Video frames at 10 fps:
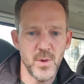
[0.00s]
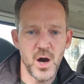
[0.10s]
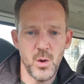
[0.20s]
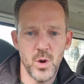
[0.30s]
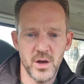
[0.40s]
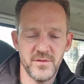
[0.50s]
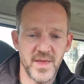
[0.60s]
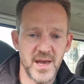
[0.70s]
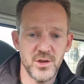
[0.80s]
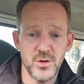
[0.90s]
artwork for
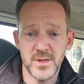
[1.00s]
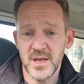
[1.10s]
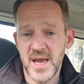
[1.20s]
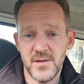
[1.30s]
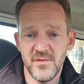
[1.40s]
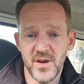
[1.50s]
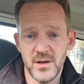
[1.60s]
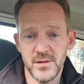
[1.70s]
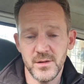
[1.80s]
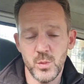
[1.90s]
that using Canva
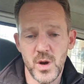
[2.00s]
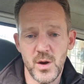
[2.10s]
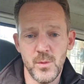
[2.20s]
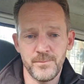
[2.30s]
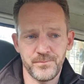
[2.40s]
as well.